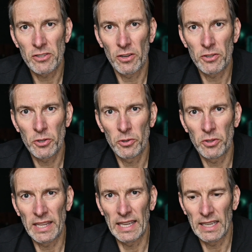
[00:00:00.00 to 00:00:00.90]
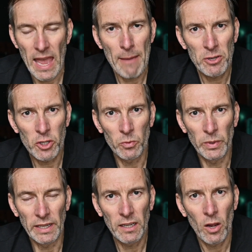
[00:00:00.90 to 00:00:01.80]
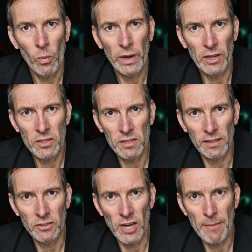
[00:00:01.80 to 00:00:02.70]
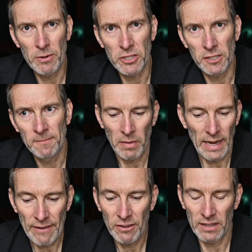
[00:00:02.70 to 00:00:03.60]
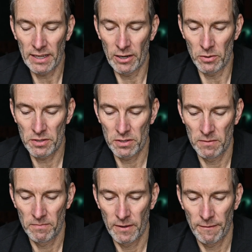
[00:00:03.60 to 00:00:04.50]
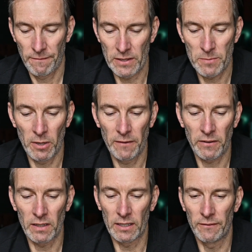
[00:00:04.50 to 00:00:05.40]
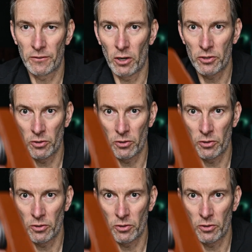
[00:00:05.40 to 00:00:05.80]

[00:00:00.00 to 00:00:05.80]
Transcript: onto the aperture ring where you select your aperture, but everything else fits perfectly. You've got